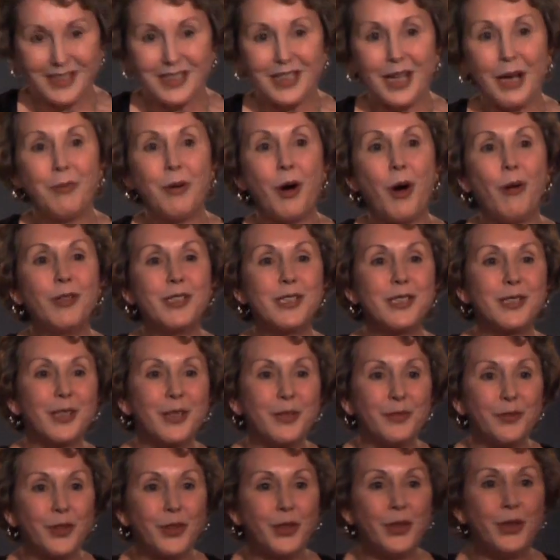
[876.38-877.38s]
So I'm always
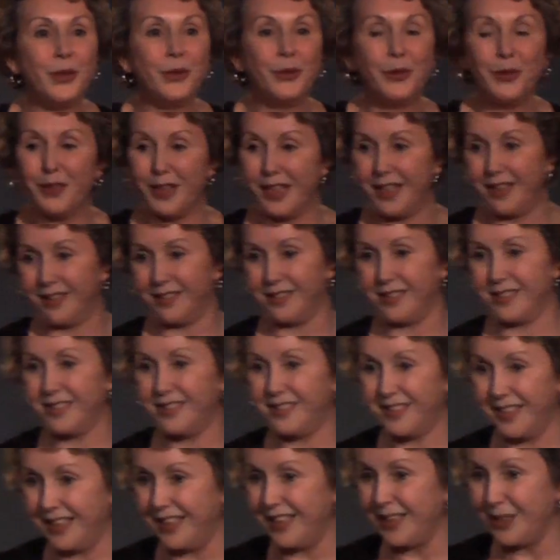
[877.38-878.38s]
looking for new
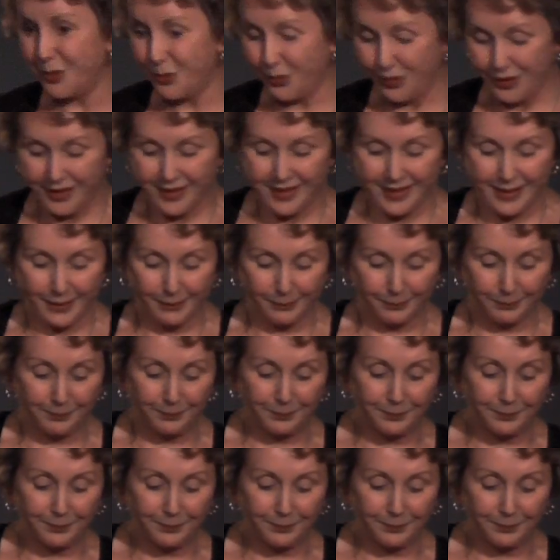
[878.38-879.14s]
things to interest him.